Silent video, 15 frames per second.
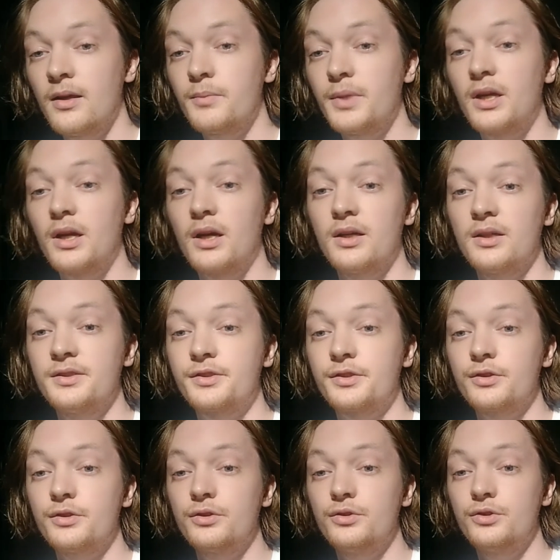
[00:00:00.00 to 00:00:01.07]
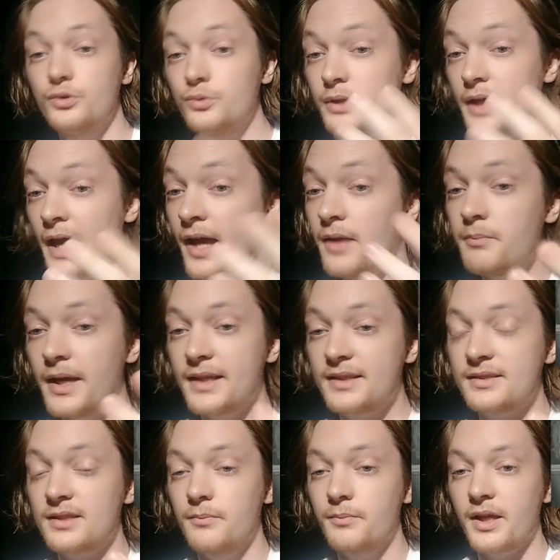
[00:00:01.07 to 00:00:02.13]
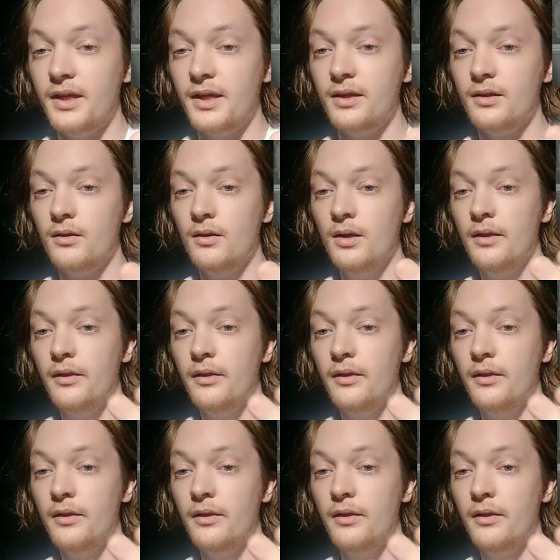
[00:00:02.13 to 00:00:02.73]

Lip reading: because you can make something